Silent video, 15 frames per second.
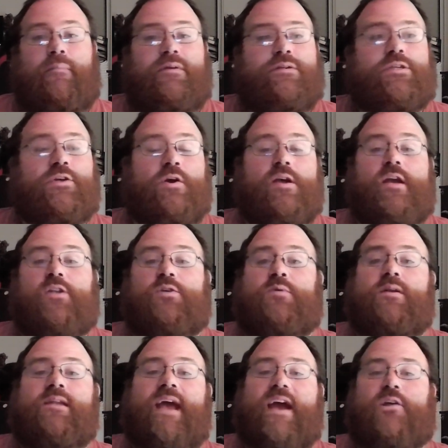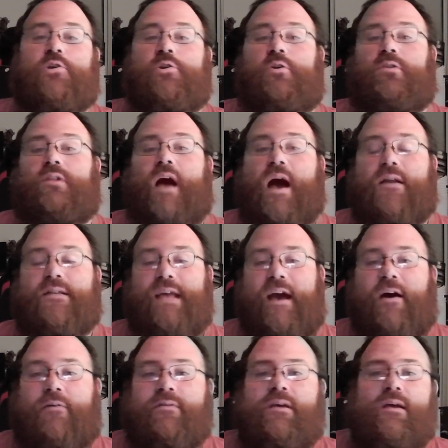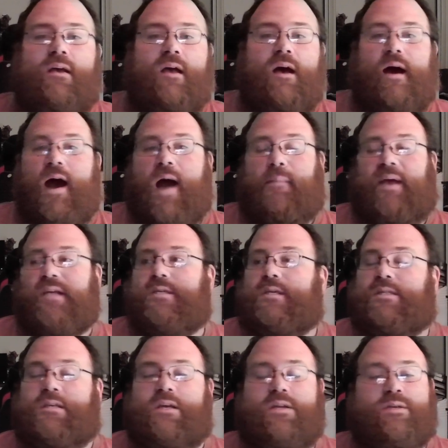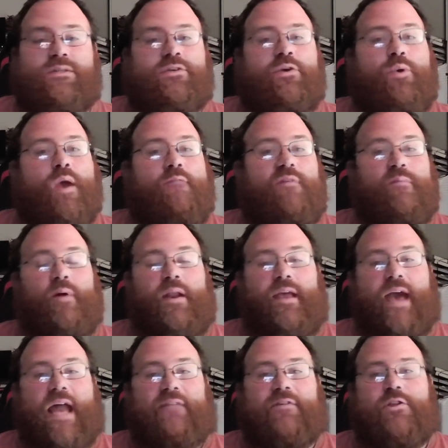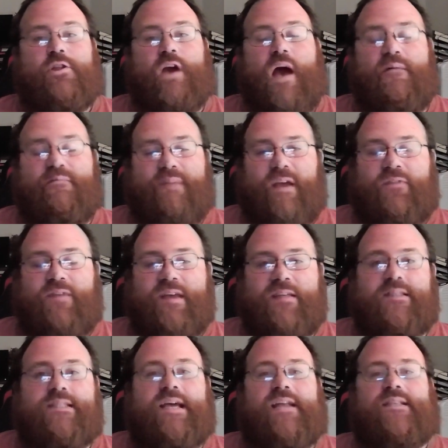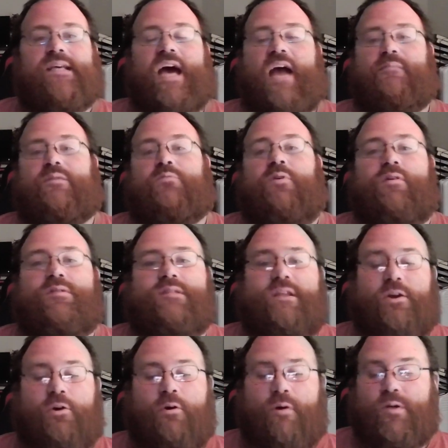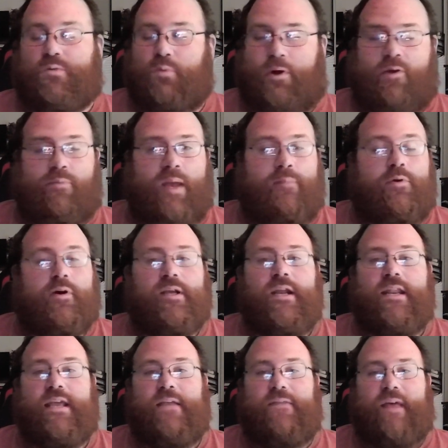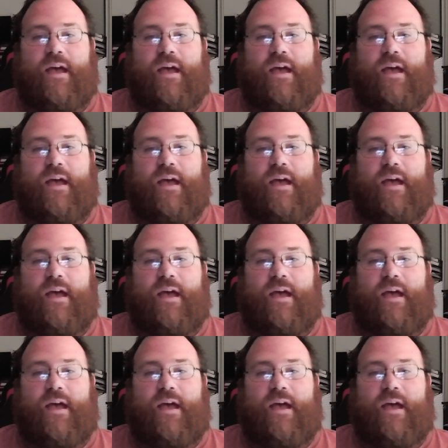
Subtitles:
Sure, you could do a national lockdown. That's just going to screw everybody out of a job and make things 10 times worse. And of course, what are people going to need